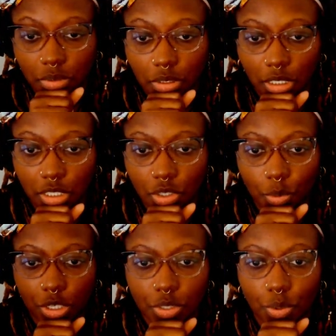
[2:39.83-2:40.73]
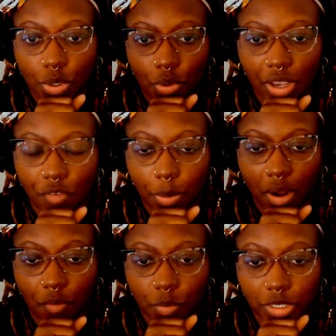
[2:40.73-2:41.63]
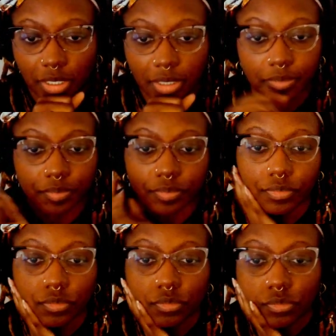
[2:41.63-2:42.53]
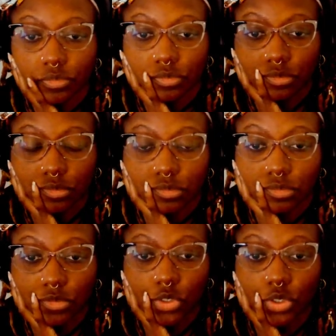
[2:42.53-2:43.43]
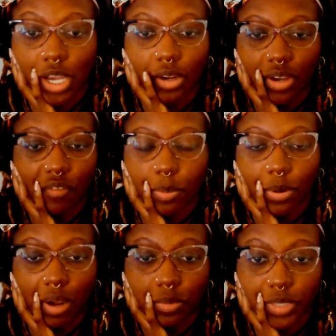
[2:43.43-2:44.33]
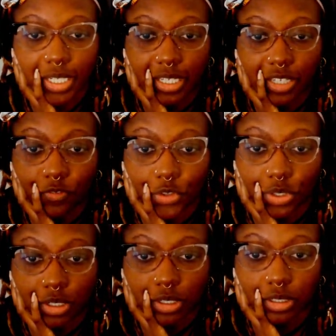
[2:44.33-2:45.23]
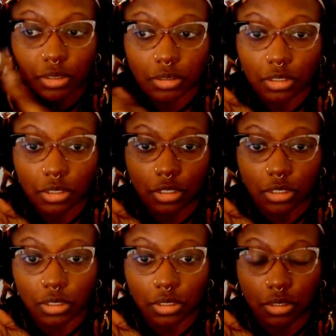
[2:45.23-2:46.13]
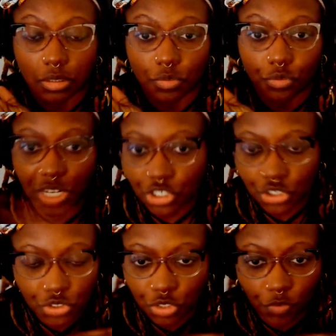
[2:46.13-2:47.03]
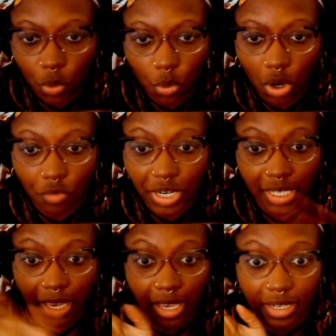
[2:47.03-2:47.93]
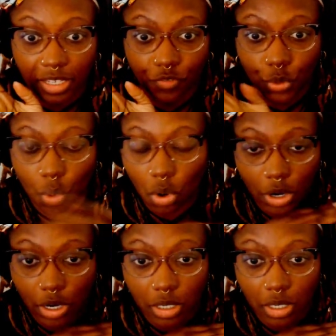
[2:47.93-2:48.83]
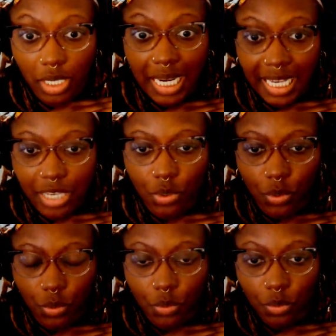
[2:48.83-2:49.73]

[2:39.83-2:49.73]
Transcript: These are the ones who are going to have a problem with it. You're not going to have a problem with it if you're registered to vote already, and if you are a legal